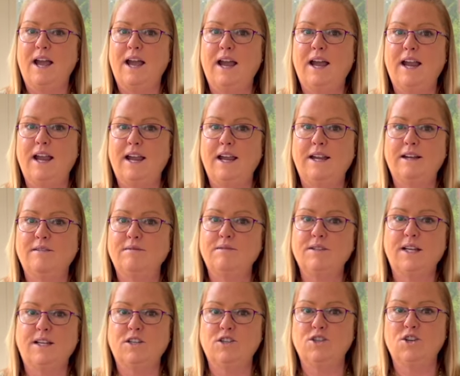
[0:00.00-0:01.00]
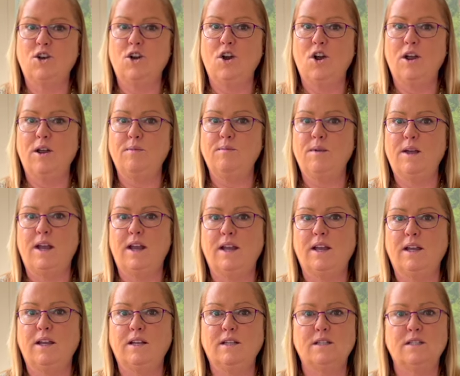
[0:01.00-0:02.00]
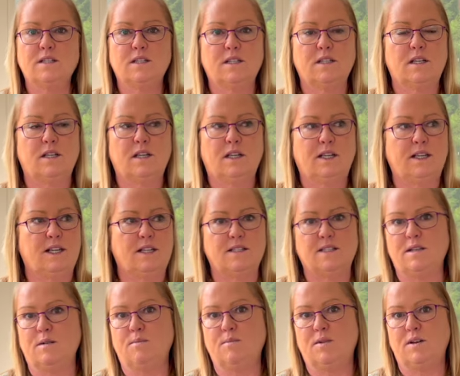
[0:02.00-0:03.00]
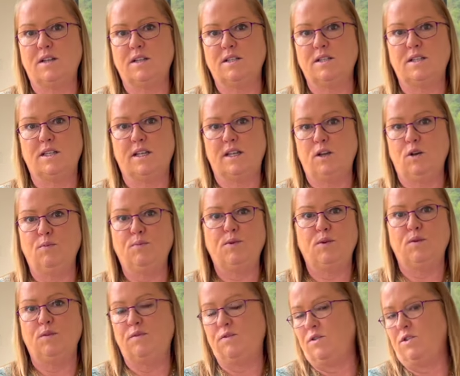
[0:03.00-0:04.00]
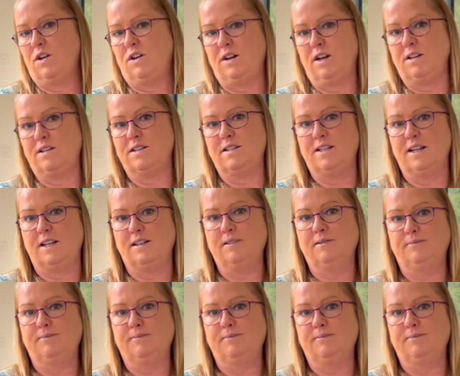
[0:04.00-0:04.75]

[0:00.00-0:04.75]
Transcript: and take your time and get somebody to help you if you don't understand.